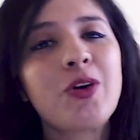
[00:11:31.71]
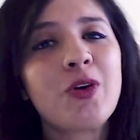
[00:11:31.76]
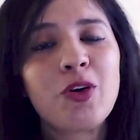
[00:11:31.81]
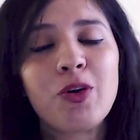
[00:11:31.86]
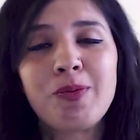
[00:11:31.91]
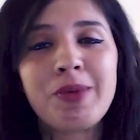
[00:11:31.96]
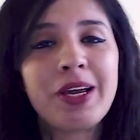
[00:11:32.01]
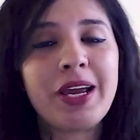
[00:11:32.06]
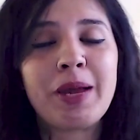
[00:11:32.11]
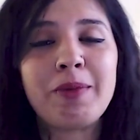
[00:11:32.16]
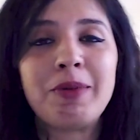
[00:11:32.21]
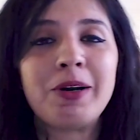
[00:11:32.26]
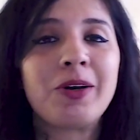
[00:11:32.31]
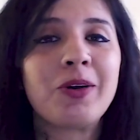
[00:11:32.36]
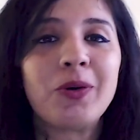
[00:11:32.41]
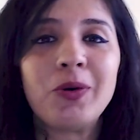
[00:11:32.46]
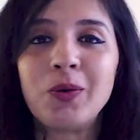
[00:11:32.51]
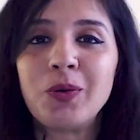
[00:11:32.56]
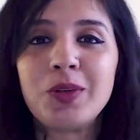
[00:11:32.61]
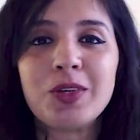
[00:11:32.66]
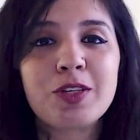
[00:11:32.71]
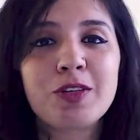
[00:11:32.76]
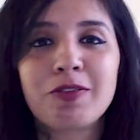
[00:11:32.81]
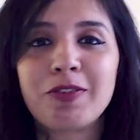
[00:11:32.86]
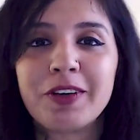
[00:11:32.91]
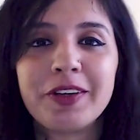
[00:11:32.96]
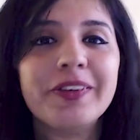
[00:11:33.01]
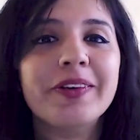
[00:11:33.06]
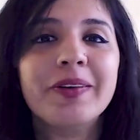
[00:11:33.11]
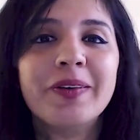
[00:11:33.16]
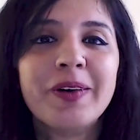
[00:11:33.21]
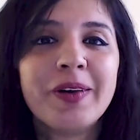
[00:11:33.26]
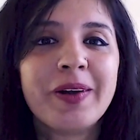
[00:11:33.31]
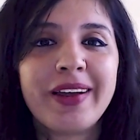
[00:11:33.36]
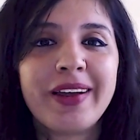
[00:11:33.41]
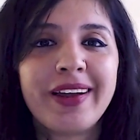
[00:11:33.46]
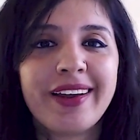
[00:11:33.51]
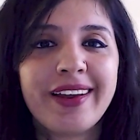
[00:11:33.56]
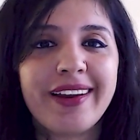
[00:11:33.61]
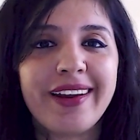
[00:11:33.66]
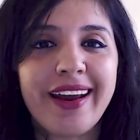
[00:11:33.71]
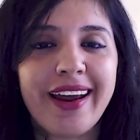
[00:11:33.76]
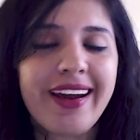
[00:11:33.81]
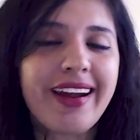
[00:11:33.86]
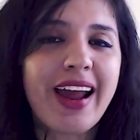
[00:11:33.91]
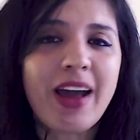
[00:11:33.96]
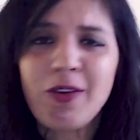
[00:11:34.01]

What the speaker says: going to be able to do this further, right?